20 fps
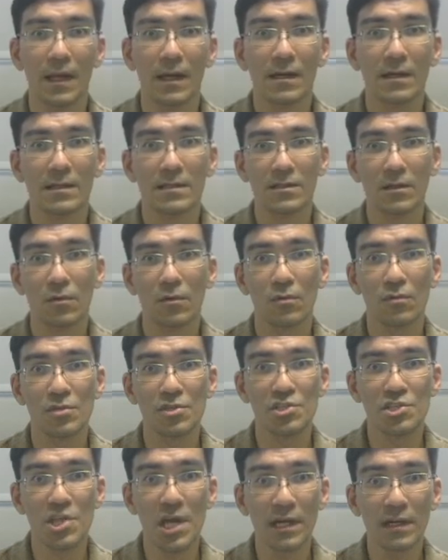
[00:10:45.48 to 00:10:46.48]
So
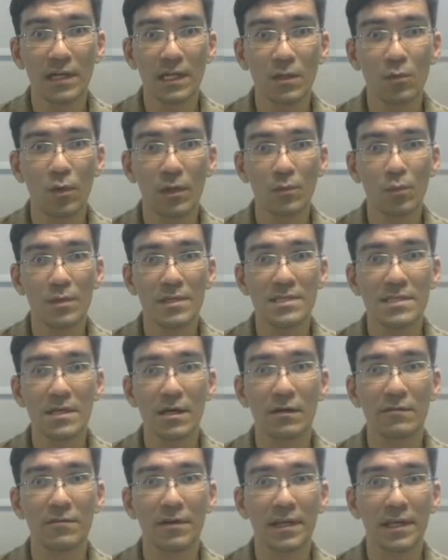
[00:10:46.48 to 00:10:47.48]
generally what we see
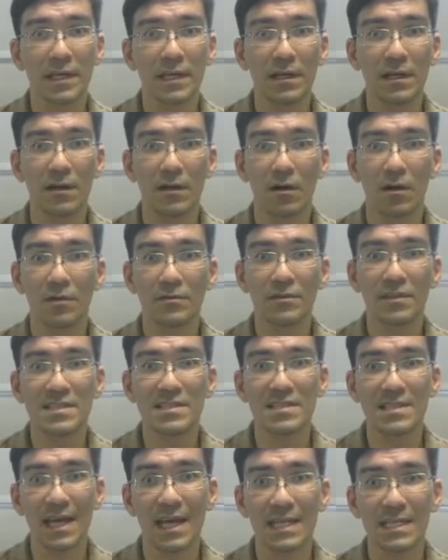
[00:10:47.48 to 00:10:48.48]
over here on the
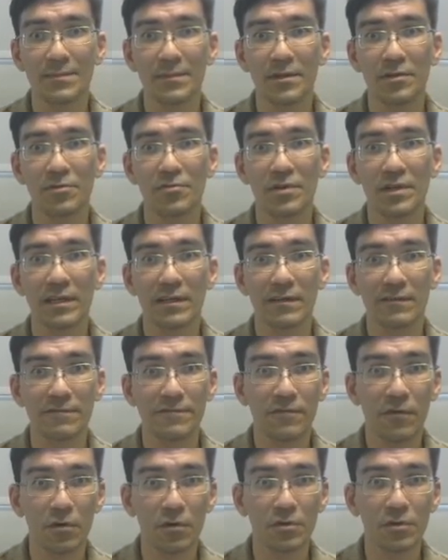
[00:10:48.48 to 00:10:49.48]
sentiment reading
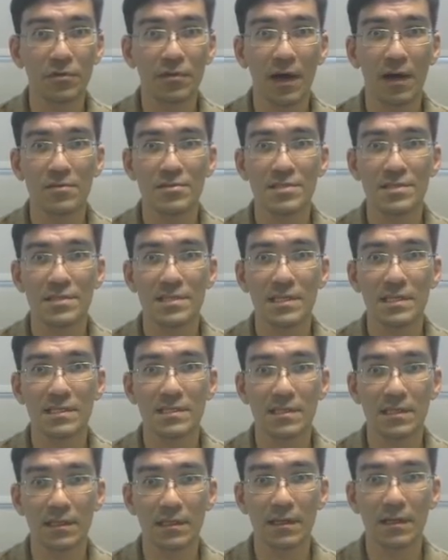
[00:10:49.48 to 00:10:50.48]
for
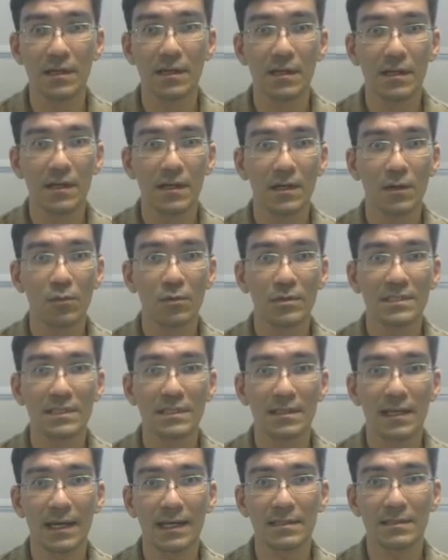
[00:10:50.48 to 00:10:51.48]
2016, we see
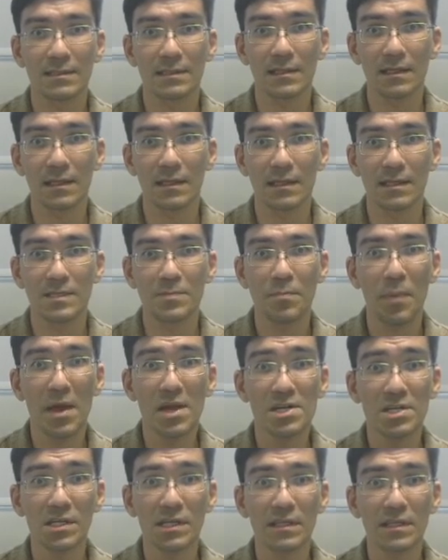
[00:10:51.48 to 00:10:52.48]
that
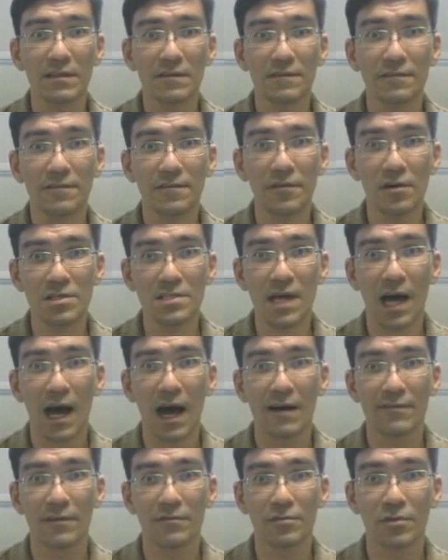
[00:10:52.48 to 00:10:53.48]
especially in the first
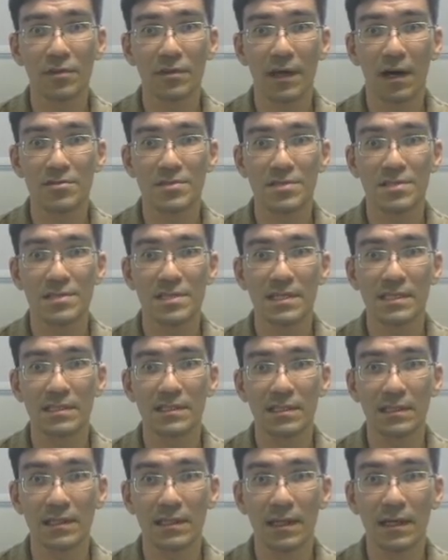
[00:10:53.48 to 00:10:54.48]
half of
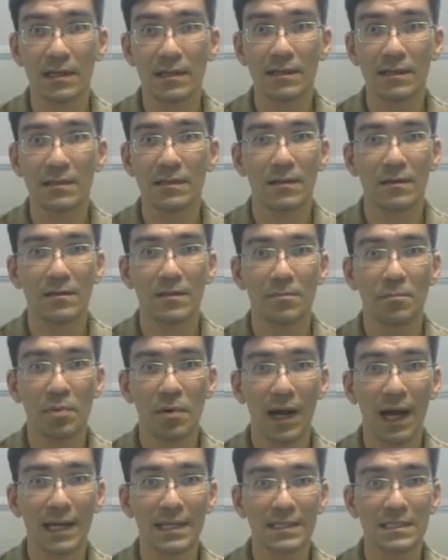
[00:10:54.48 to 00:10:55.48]
2016, the
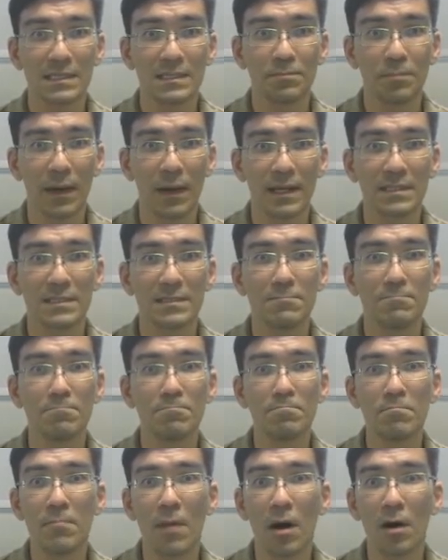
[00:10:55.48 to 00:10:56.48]
price spends
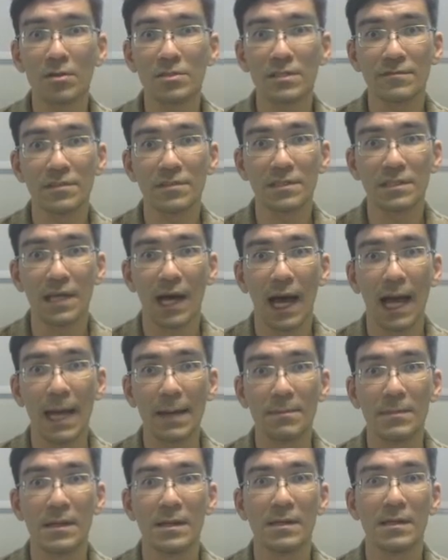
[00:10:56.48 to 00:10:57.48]
most of the
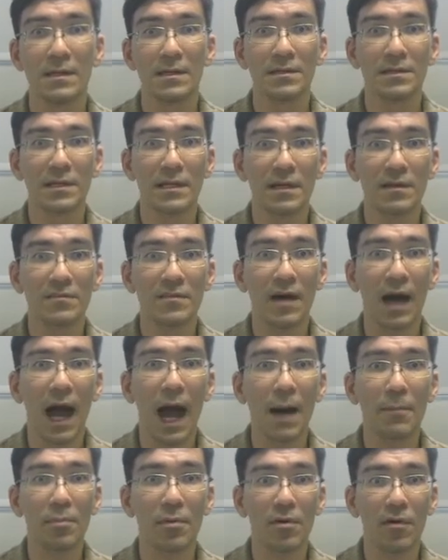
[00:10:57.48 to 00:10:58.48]
time near the
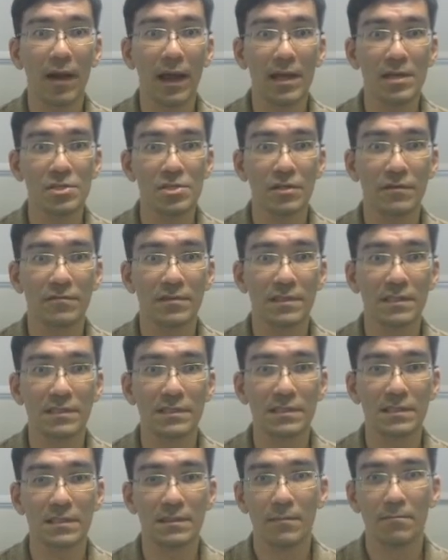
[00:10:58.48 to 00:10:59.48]
upper range of
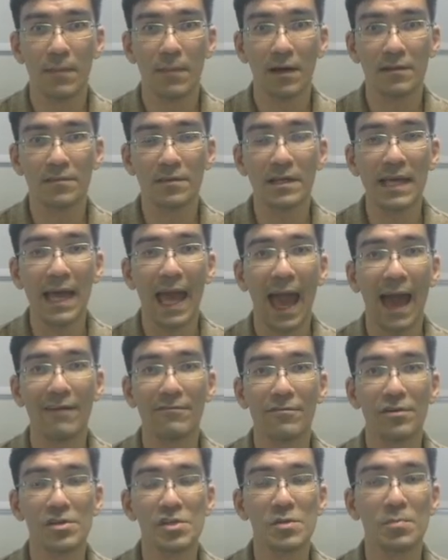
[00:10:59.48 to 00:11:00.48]
this monthly
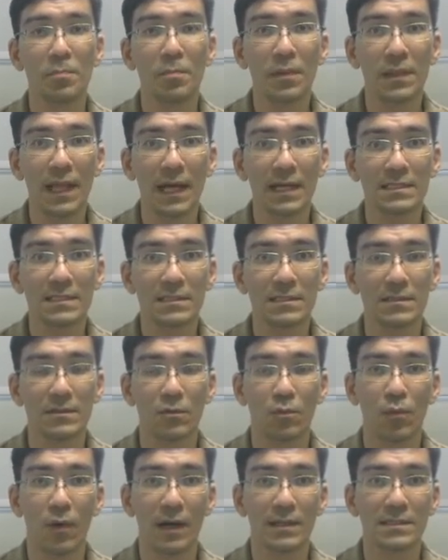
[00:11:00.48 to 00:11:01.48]
average plus
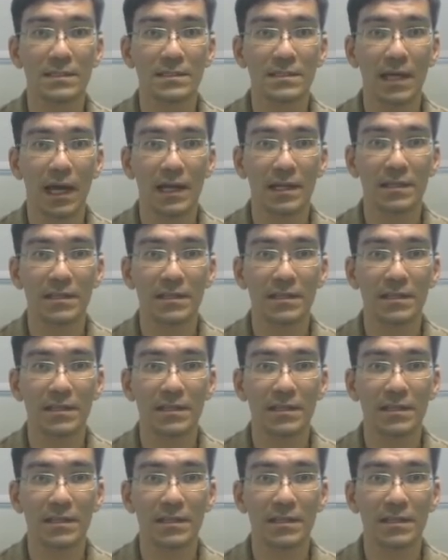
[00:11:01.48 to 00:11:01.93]
one standard